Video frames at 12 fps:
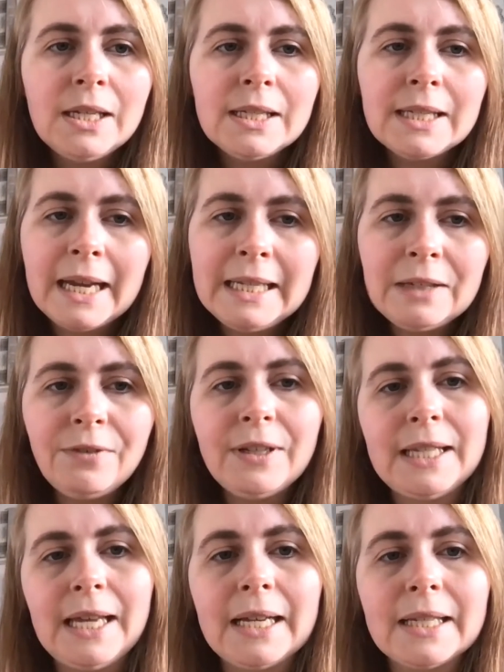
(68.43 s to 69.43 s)

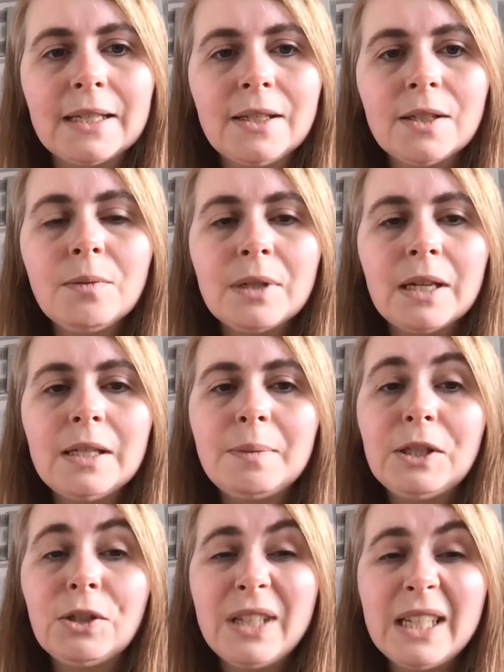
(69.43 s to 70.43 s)
Scientific texts can sometimes
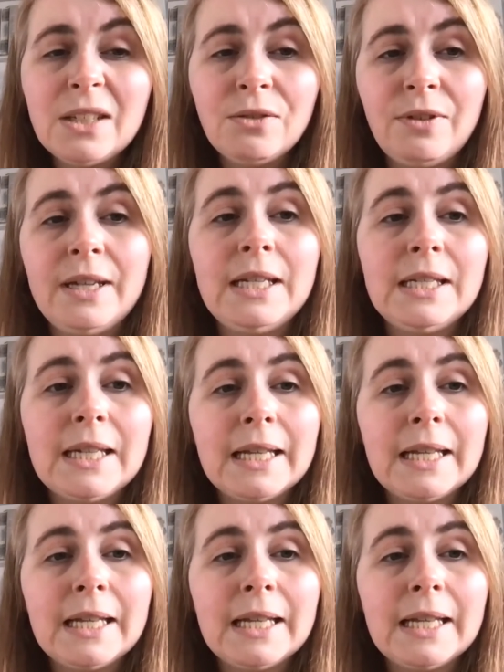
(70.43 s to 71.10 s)
be tricky to read,